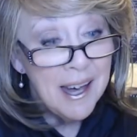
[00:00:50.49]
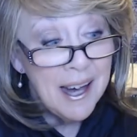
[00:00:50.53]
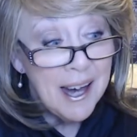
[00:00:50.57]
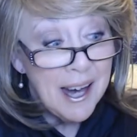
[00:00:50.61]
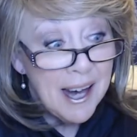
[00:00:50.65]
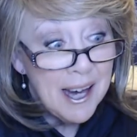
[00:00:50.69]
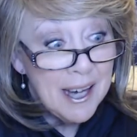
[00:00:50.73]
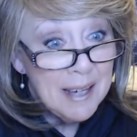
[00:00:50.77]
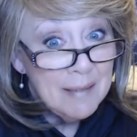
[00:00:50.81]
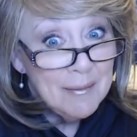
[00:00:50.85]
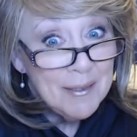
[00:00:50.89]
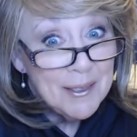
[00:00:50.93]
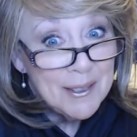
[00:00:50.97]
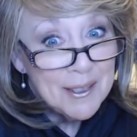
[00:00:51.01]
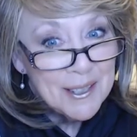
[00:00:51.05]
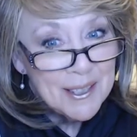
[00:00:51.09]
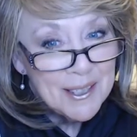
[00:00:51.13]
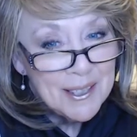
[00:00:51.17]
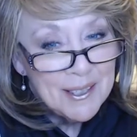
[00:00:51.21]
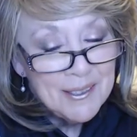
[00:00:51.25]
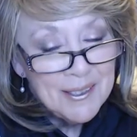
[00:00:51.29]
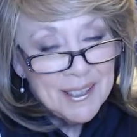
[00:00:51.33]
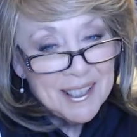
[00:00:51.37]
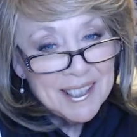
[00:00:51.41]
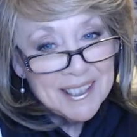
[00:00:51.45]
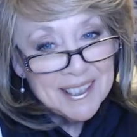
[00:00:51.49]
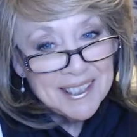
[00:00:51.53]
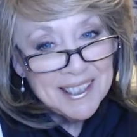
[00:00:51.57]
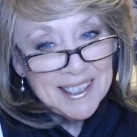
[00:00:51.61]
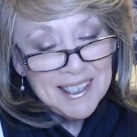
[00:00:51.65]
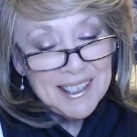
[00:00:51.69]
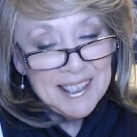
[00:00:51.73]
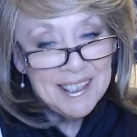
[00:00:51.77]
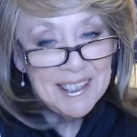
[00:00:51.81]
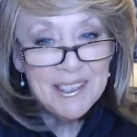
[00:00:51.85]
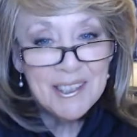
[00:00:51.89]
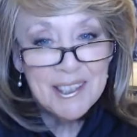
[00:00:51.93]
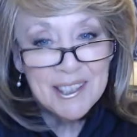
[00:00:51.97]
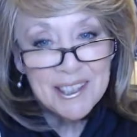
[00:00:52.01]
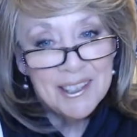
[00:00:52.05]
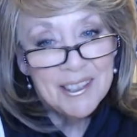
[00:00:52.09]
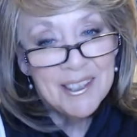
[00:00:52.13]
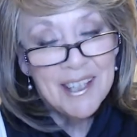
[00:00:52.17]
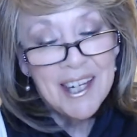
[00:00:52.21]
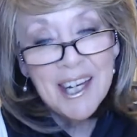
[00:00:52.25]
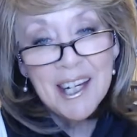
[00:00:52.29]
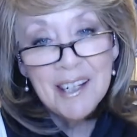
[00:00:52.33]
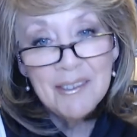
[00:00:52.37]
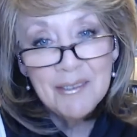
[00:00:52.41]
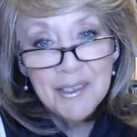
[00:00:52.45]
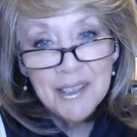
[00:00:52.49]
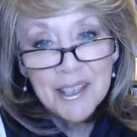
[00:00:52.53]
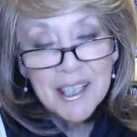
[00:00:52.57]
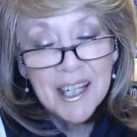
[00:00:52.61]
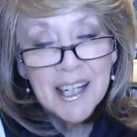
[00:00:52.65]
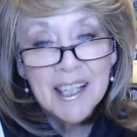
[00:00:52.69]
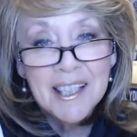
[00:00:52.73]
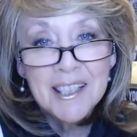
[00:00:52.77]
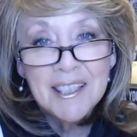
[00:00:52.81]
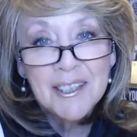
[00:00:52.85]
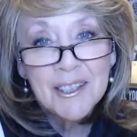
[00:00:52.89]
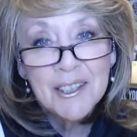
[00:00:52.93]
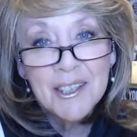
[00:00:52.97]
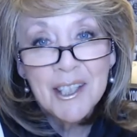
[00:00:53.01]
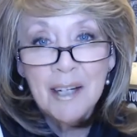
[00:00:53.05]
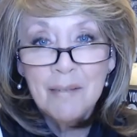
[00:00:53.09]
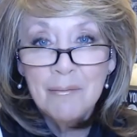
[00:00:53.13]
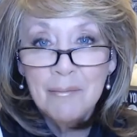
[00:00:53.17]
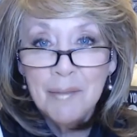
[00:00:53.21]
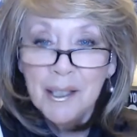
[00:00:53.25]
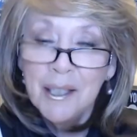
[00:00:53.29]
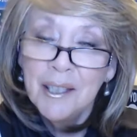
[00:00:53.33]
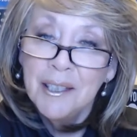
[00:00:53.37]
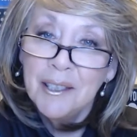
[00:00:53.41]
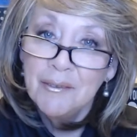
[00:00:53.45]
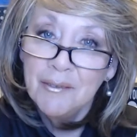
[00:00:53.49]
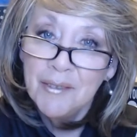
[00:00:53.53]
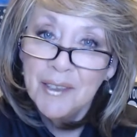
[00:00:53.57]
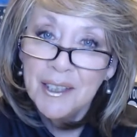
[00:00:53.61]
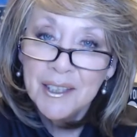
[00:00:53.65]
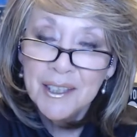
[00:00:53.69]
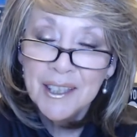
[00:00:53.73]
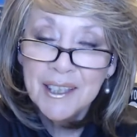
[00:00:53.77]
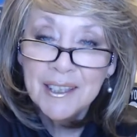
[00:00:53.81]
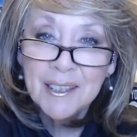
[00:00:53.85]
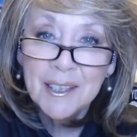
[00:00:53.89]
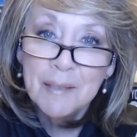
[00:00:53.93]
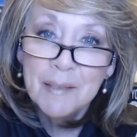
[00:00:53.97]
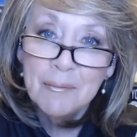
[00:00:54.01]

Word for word: I am so excited to have you guys stop in and visit,